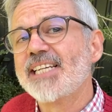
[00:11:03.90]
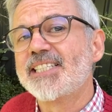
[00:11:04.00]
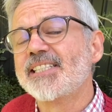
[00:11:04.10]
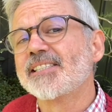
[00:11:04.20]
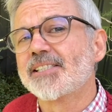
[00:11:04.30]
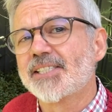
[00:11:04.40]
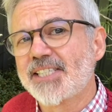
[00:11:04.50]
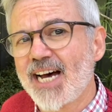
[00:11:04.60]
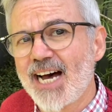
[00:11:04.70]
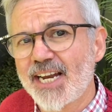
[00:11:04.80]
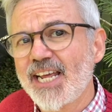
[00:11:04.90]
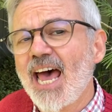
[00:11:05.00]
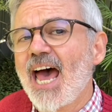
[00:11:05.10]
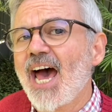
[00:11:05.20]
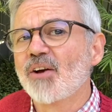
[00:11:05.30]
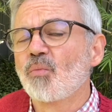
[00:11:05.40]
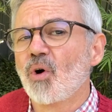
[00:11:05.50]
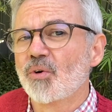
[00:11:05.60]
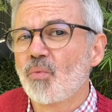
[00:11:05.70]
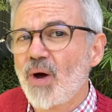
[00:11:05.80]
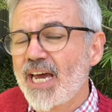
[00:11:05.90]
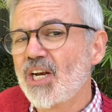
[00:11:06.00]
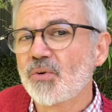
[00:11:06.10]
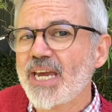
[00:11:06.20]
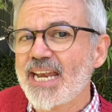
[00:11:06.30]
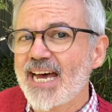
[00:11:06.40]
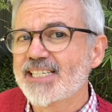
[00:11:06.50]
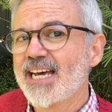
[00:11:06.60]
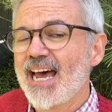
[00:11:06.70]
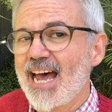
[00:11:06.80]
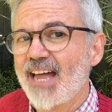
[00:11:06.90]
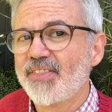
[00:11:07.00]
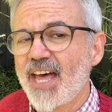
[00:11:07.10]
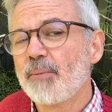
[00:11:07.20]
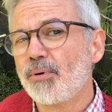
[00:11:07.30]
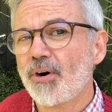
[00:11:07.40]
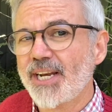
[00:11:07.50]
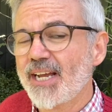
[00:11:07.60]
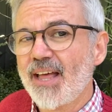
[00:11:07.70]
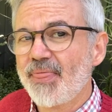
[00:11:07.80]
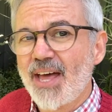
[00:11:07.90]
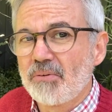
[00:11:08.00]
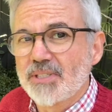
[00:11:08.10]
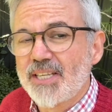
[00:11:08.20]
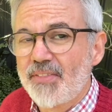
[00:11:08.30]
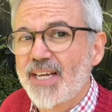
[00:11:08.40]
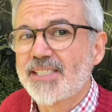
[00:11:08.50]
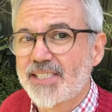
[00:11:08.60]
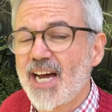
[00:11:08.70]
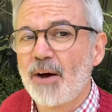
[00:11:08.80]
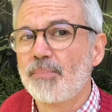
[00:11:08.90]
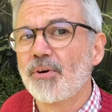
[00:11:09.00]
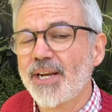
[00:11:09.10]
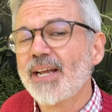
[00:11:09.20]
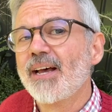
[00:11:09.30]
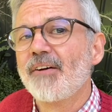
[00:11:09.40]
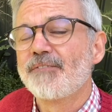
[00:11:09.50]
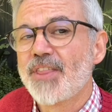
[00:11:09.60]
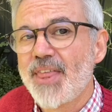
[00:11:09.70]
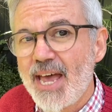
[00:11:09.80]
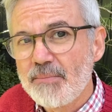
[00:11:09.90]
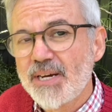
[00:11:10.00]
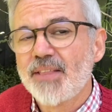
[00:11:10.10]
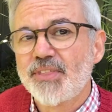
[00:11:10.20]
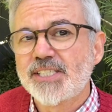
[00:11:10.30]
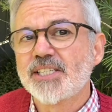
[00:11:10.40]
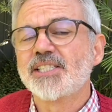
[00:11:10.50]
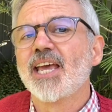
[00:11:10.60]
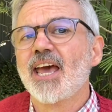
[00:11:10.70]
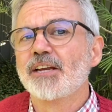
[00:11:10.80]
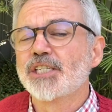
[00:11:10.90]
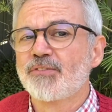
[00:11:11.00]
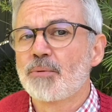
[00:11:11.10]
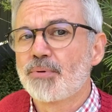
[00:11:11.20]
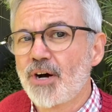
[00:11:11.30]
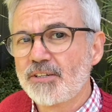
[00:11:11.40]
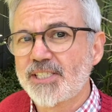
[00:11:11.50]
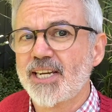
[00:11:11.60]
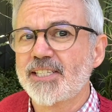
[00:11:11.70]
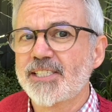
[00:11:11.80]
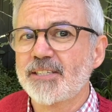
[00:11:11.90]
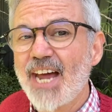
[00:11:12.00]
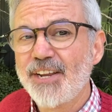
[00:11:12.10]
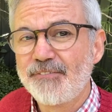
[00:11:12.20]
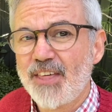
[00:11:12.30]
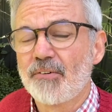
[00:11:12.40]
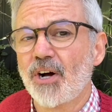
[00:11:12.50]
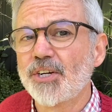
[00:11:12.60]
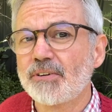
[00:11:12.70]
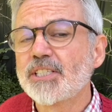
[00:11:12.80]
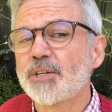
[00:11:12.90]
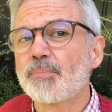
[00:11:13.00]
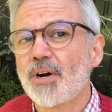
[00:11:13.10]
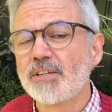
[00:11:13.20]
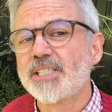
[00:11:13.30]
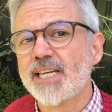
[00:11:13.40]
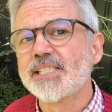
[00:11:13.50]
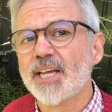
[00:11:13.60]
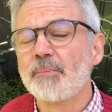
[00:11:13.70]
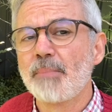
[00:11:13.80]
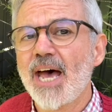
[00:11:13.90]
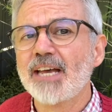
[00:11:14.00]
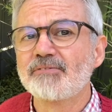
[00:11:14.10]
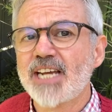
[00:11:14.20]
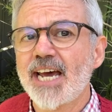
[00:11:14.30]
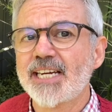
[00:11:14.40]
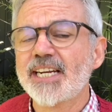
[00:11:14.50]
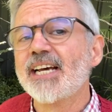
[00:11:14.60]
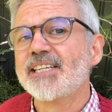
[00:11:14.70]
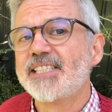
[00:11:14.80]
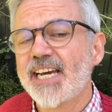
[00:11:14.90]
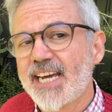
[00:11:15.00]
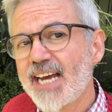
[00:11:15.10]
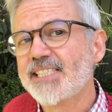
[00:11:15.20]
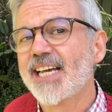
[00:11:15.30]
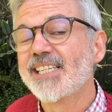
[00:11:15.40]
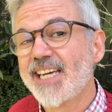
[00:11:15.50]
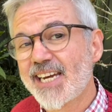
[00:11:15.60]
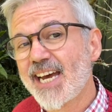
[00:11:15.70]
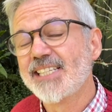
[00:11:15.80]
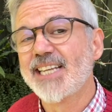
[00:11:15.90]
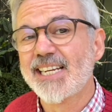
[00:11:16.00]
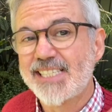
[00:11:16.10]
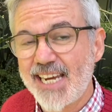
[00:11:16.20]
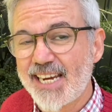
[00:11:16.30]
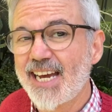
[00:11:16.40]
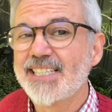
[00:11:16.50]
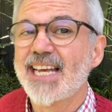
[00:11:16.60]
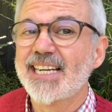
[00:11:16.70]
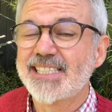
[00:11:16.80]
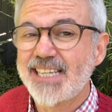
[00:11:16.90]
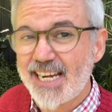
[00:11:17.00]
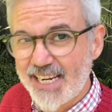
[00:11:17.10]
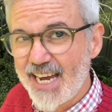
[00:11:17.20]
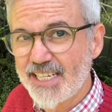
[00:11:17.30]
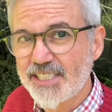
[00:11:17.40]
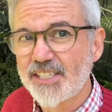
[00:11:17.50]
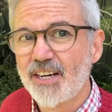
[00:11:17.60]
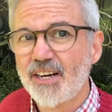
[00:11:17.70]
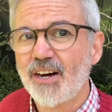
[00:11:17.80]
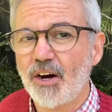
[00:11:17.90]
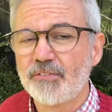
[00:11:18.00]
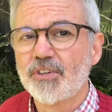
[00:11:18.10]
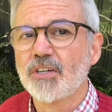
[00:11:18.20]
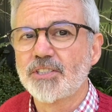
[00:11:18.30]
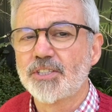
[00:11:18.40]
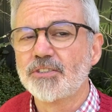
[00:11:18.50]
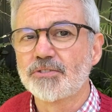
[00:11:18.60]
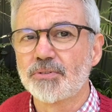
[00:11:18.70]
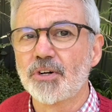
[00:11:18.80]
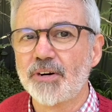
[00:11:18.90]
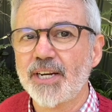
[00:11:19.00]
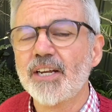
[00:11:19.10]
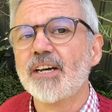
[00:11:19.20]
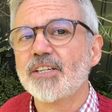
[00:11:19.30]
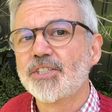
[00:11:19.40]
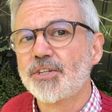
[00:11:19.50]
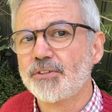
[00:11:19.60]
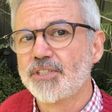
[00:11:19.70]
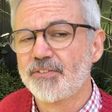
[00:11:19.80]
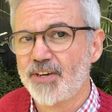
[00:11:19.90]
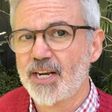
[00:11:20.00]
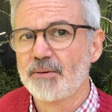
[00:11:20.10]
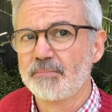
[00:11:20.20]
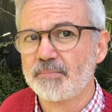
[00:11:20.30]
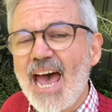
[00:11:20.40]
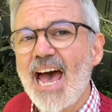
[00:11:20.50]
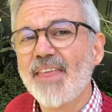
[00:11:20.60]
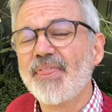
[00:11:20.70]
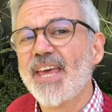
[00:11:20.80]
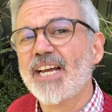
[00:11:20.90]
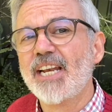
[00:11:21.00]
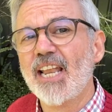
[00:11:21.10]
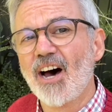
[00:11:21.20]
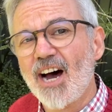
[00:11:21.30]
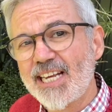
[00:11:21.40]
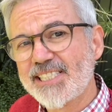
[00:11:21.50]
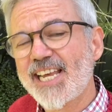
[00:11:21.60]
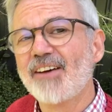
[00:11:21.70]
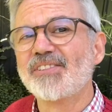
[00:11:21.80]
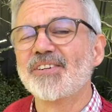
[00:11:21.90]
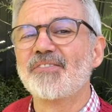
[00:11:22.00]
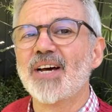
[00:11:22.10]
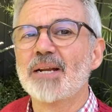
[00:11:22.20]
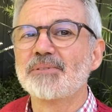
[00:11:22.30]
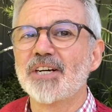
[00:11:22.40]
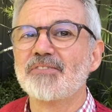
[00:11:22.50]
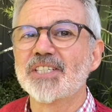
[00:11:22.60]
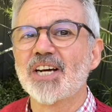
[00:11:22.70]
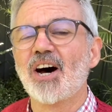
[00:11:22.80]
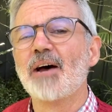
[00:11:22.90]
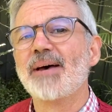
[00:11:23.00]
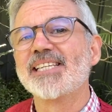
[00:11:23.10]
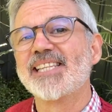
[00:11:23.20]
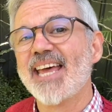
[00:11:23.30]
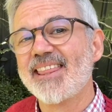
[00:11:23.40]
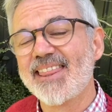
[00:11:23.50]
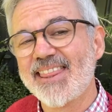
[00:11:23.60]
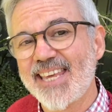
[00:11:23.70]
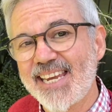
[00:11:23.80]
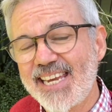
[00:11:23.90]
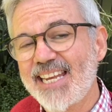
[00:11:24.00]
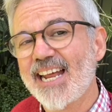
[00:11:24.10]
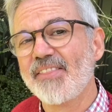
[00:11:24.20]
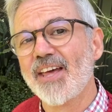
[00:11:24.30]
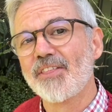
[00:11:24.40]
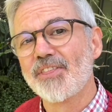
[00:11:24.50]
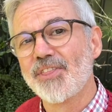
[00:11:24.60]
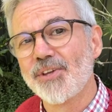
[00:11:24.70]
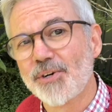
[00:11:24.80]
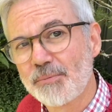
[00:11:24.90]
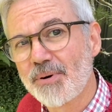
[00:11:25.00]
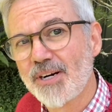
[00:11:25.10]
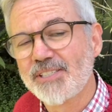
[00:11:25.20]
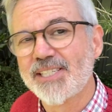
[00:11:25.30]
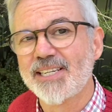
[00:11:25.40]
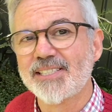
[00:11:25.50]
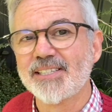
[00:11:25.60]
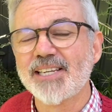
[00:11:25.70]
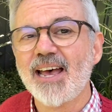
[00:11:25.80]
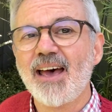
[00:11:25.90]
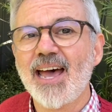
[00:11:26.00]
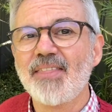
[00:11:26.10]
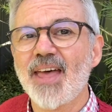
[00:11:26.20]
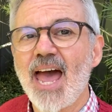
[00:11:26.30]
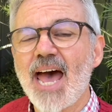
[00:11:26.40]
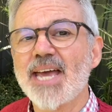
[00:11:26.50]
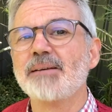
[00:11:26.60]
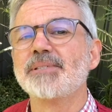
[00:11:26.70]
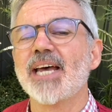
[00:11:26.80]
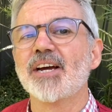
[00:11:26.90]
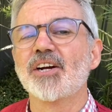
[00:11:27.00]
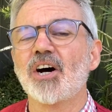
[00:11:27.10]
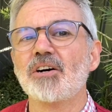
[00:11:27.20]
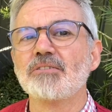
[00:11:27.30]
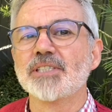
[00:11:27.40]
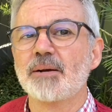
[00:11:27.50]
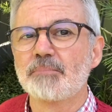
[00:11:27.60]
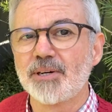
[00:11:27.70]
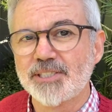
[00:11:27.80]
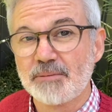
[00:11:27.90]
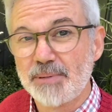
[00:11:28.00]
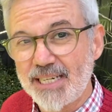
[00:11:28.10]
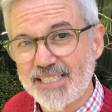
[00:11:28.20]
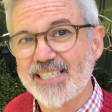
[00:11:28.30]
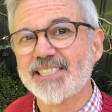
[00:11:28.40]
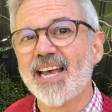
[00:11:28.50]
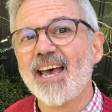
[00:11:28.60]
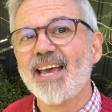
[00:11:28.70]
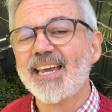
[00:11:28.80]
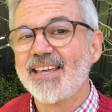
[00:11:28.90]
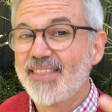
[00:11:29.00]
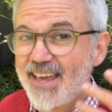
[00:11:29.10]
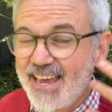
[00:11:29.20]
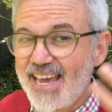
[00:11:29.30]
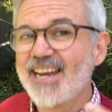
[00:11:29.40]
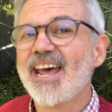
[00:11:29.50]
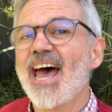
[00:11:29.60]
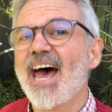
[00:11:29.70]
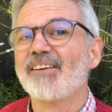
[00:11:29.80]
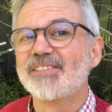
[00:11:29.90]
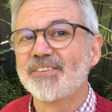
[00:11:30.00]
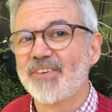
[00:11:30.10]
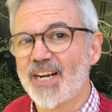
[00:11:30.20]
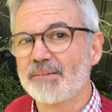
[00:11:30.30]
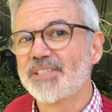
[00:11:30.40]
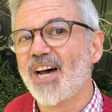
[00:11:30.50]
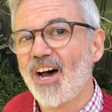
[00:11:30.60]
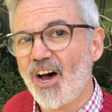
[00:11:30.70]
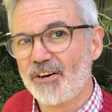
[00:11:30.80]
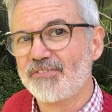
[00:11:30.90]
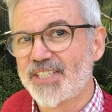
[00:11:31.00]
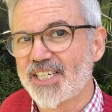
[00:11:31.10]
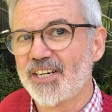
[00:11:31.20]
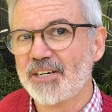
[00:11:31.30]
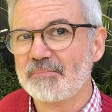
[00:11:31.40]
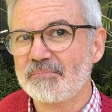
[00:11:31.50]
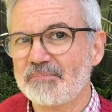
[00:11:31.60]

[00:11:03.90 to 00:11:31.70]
didn't start at what we're looking at that point. That wasn't their start point. For them, this is the end of a process. And if they're older, it's a process that may have taken decades and decades and decades and decades of constant drawing to develop. And their lines have developed over time as their thinking and their thought processes and their aims and goals and possibilities in their head have developed over time.